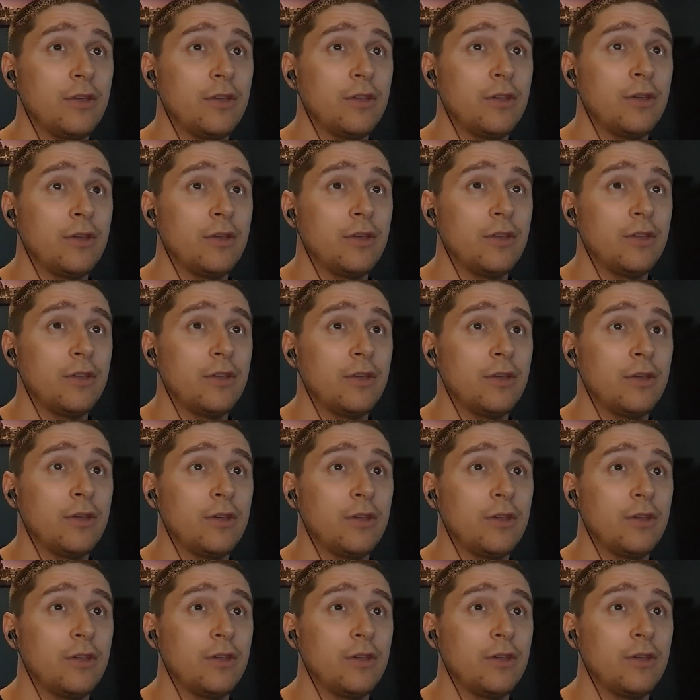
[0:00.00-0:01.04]
be able to
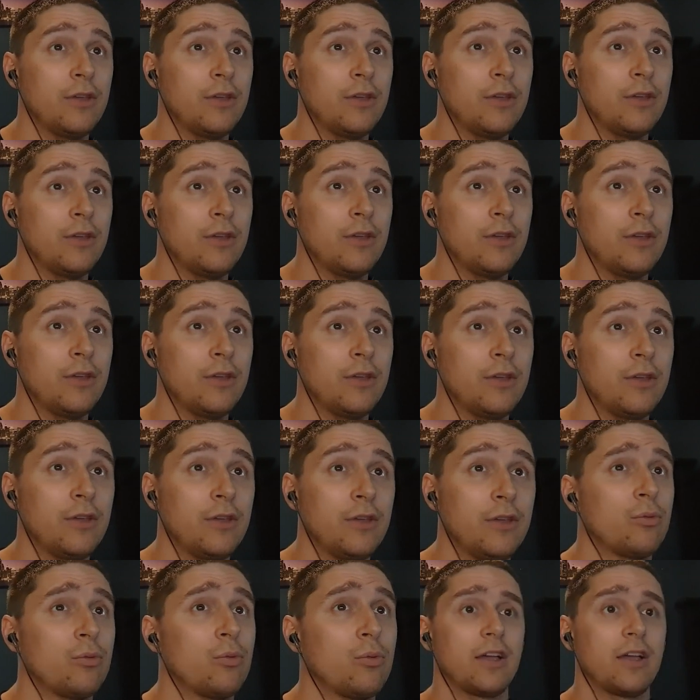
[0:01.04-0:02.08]
find his father,
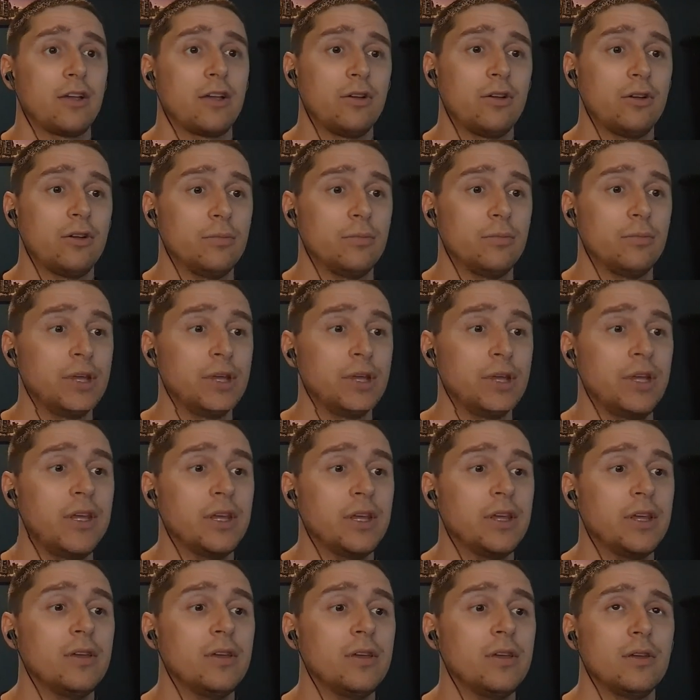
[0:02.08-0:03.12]
and they should really
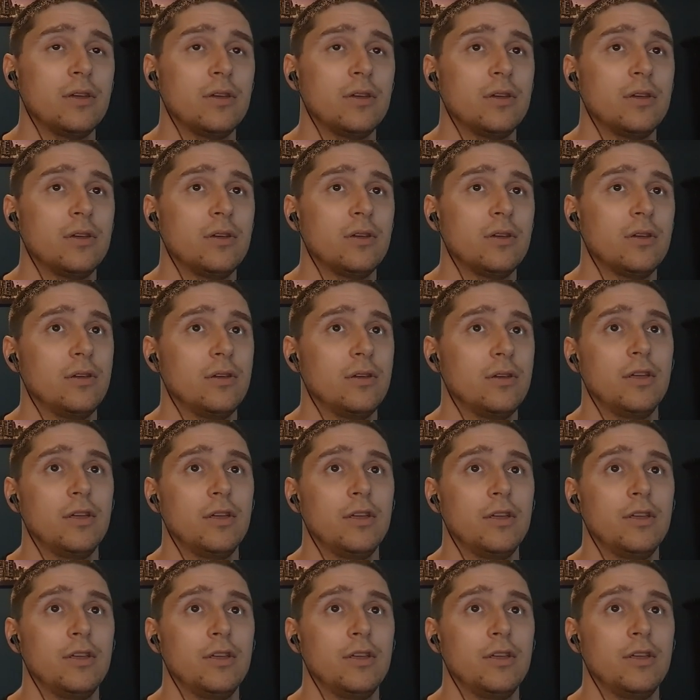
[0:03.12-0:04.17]
go to the Khepra
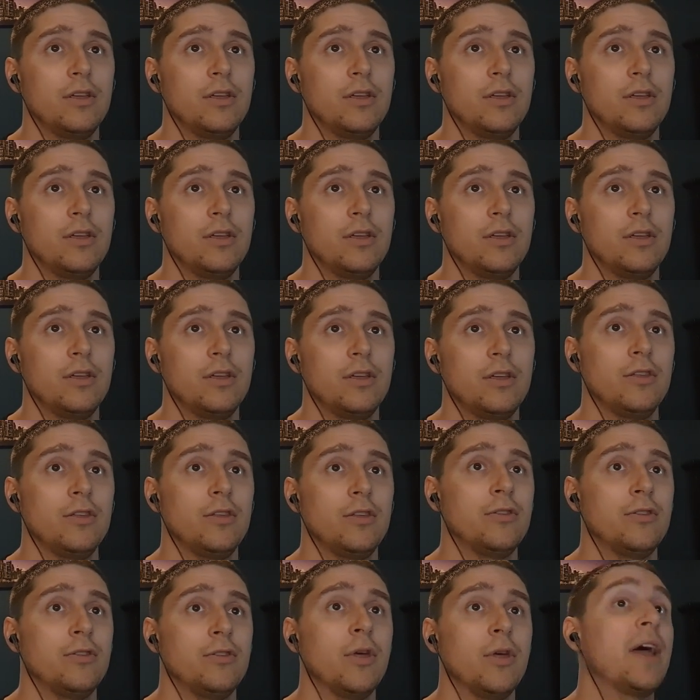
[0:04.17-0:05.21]
because they know that they'll
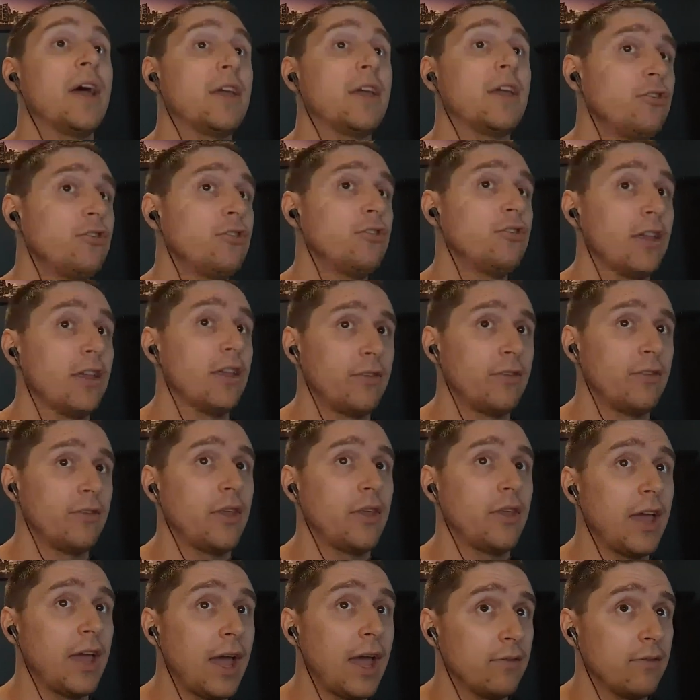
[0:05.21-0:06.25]
be able to get there,
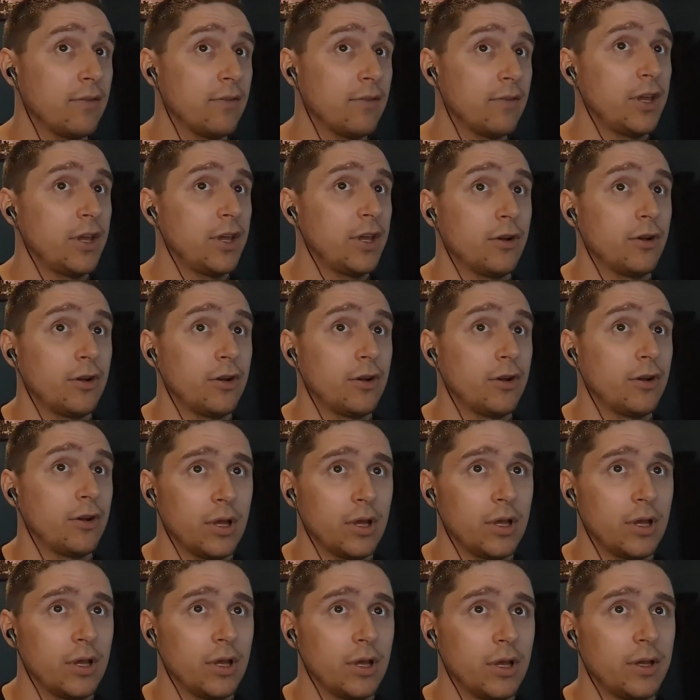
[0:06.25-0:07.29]
and that could
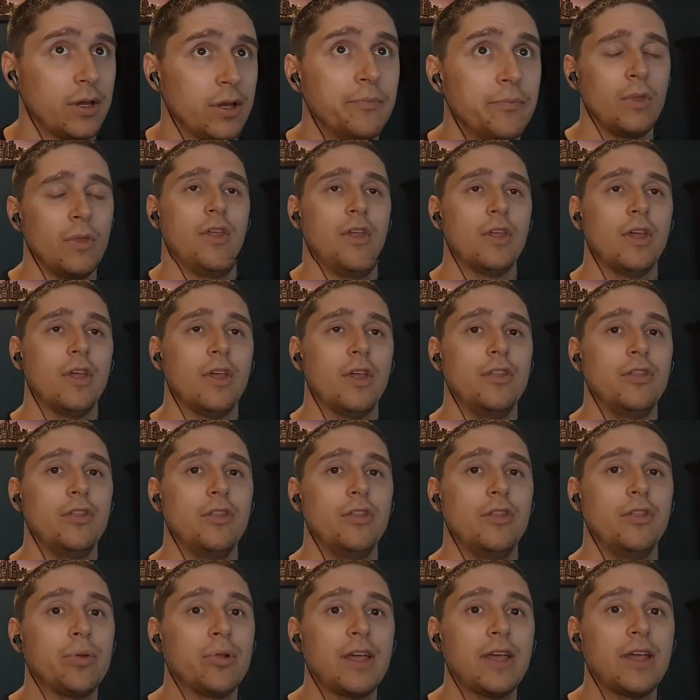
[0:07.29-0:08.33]
be the
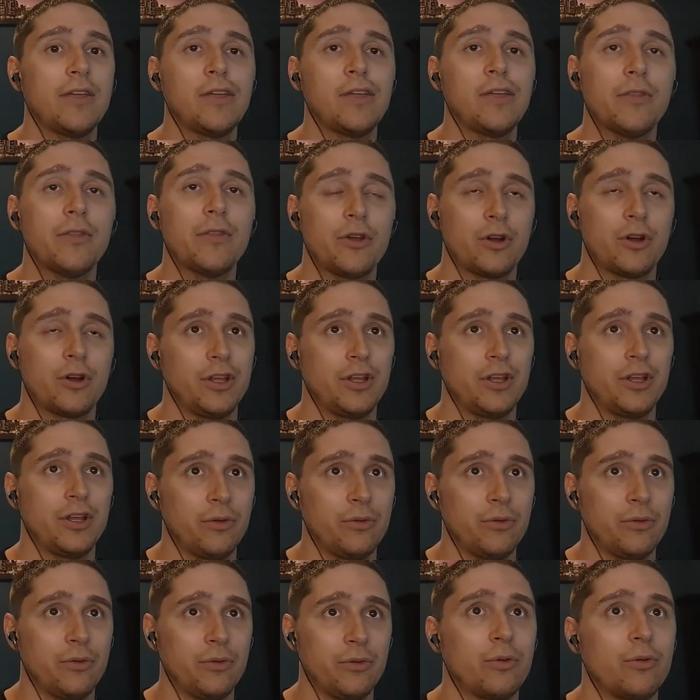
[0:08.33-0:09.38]
best chance that they have at
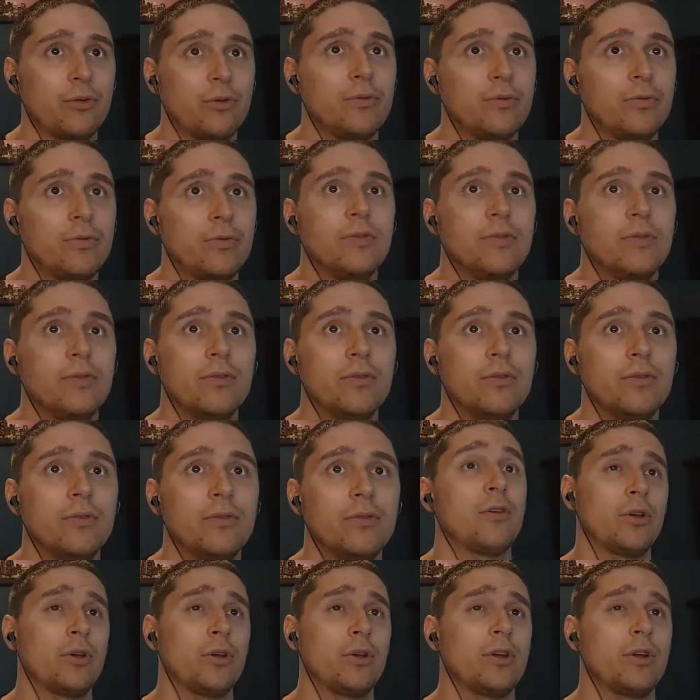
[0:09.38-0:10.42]
curing the plague.
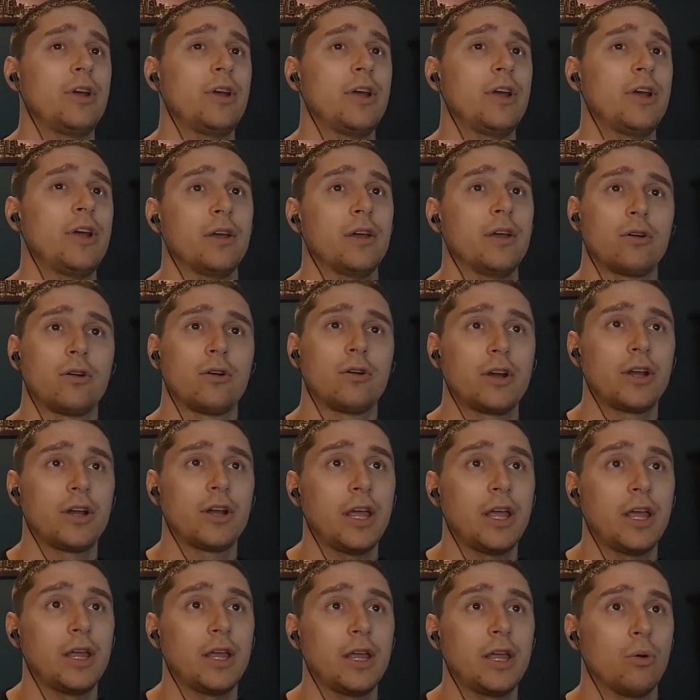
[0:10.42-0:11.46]
The plan that
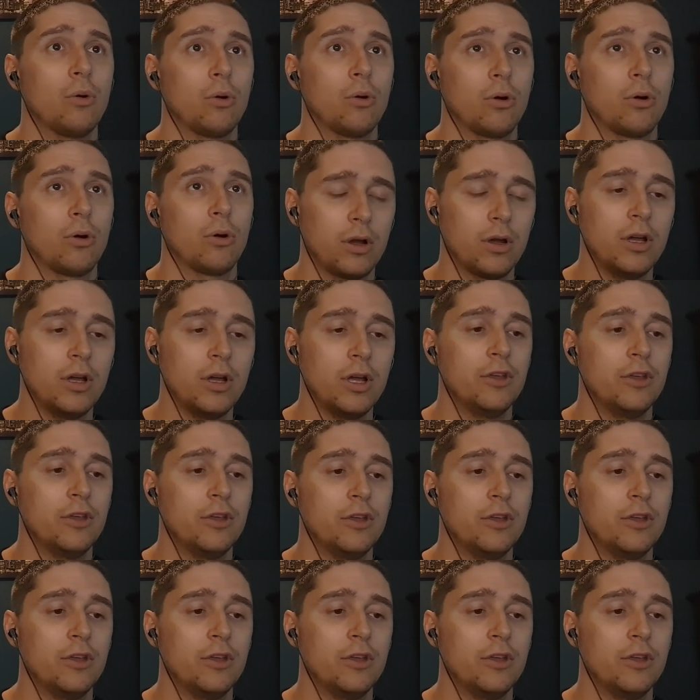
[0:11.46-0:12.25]
they're going to use, so